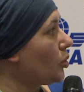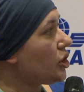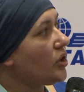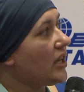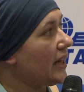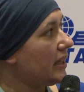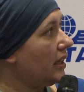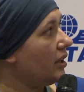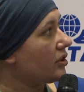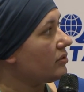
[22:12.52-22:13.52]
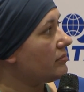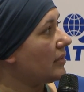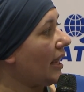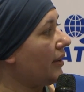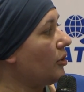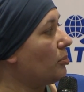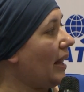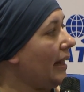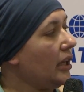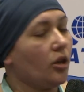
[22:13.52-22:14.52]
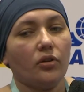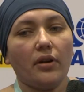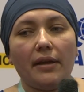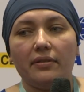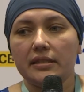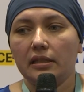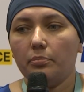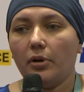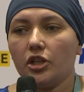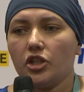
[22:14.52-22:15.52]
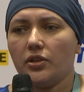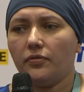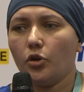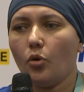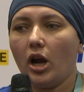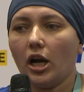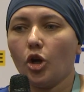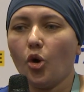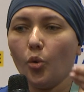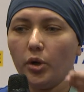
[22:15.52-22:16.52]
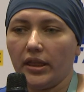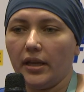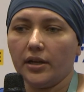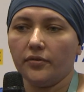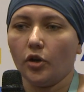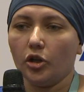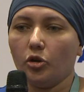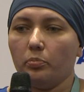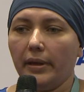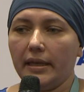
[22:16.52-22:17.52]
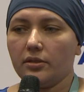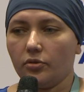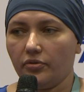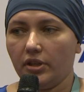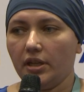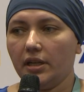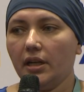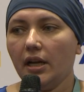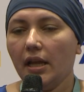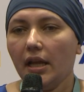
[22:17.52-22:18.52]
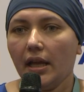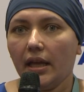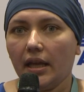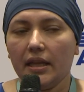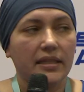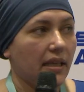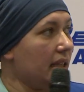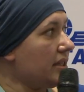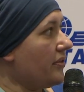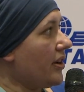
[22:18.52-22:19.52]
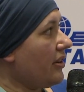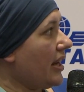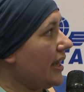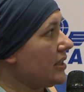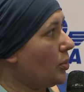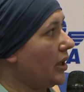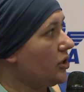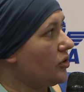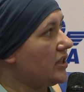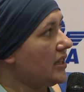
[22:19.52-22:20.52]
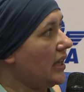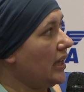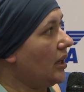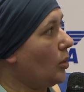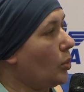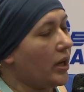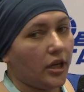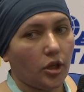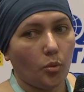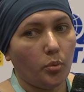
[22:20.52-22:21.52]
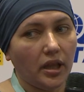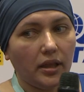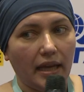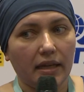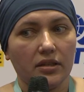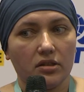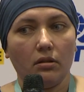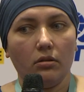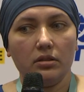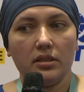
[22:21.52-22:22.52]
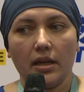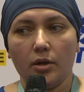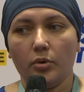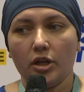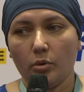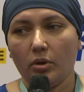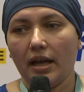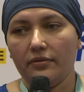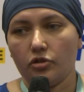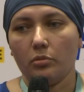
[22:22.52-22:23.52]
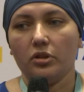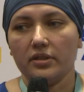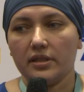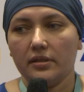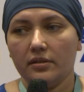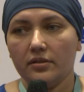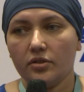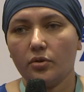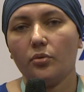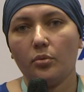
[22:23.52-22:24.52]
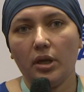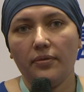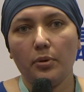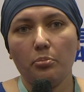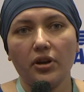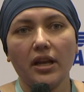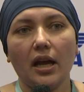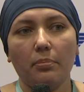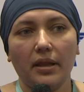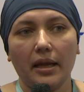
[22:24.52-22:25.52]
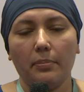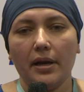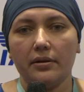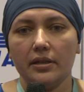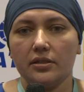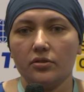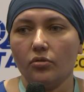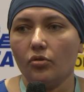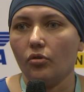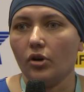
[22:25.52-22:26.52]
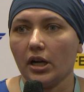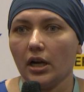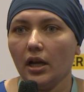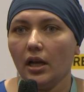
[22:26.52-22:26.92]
you get here, like if you're planning your arrivals and departures, if you are going there, if you are not based over there, it's a very nice way to see where you will get a slot and where you will have troubles. So if we bring up like Paris or